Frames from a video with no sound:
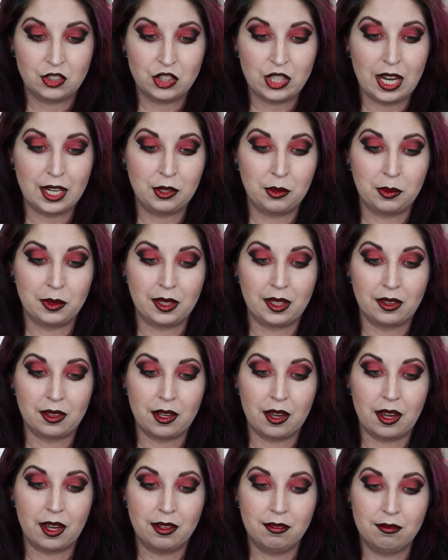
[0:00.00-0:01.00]
Genuinely
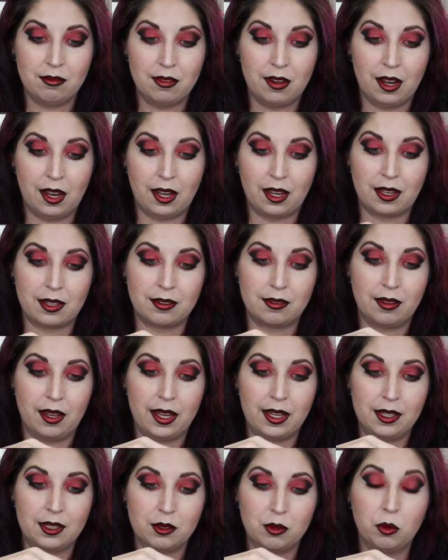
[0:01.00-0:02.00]
thought I had
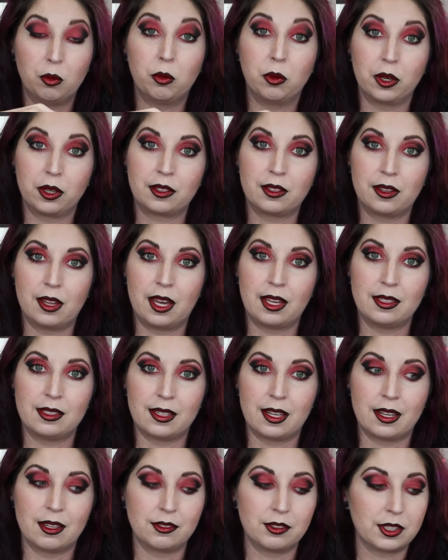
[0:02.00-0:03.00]
like worked that
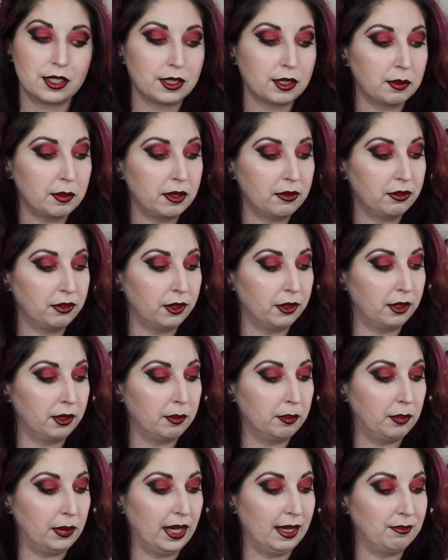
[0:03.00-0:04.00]
down just a little bit
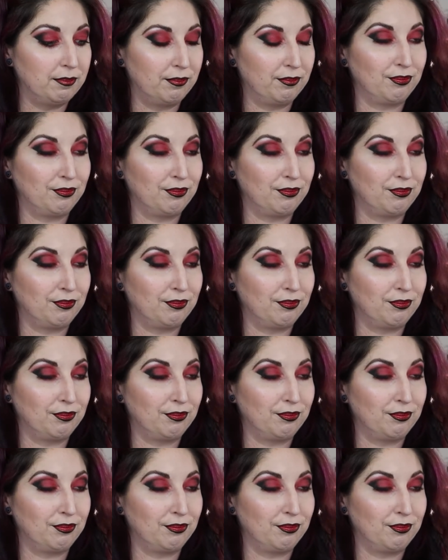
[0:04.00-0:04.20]
further, but